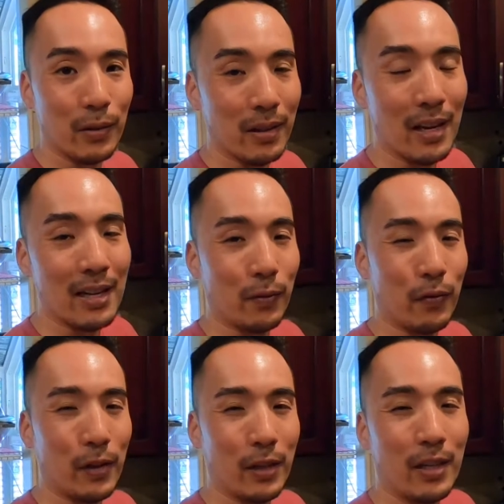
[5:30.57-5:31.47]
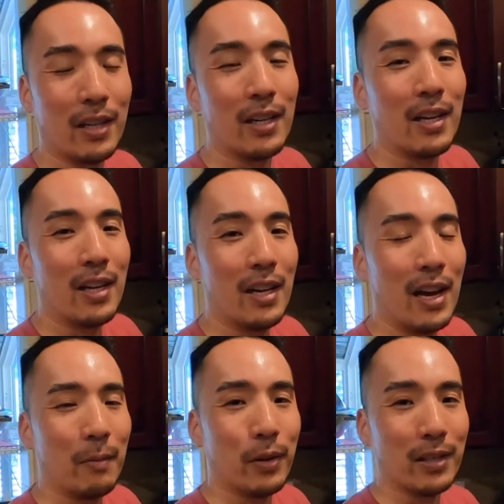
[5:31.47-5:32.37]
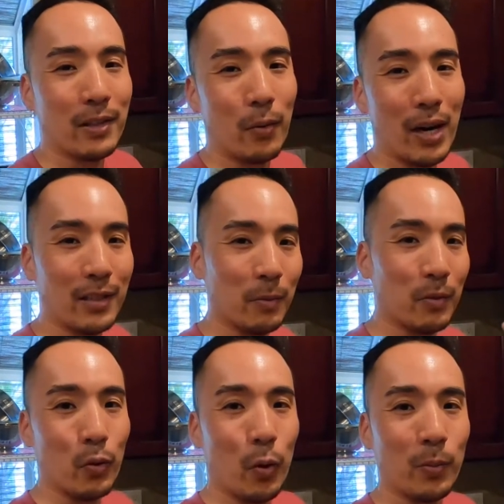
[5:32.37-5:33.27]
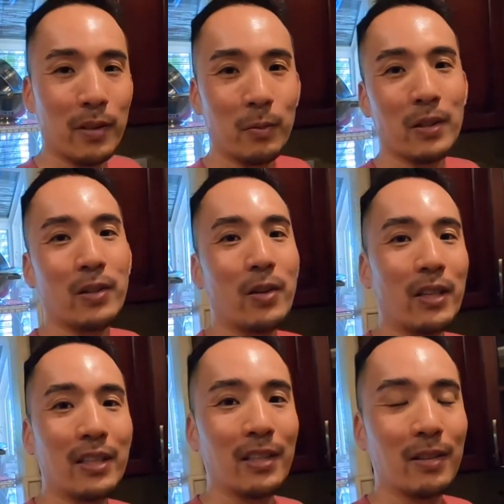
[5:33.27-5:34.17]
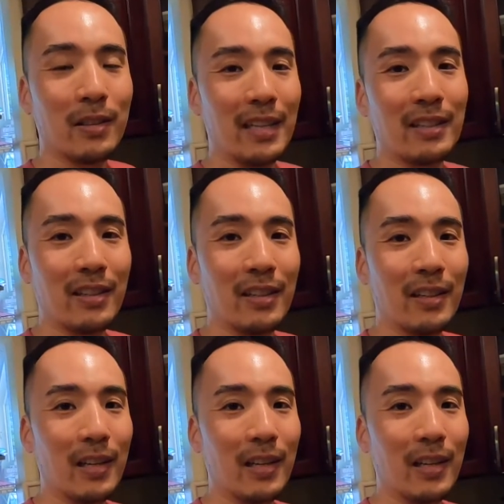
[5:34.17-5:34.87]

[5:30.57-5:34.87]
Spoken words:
as a filler, and plus the rice absorbs the miso and it just tastes good.